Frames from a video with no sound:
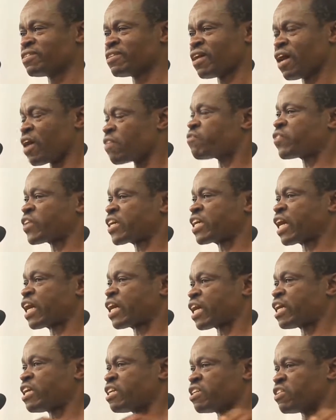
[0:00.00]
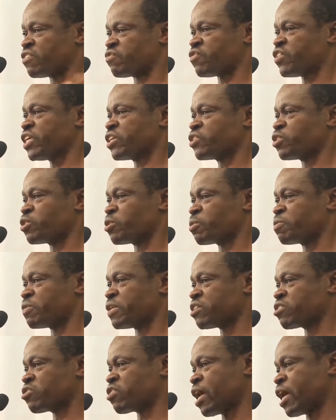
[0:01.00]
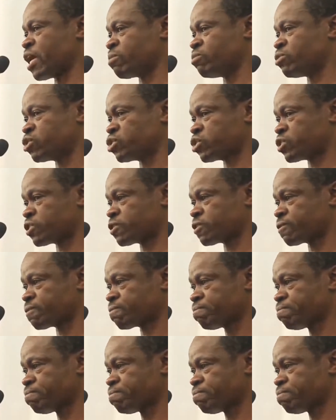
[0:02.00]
Africa can defeat European tribes.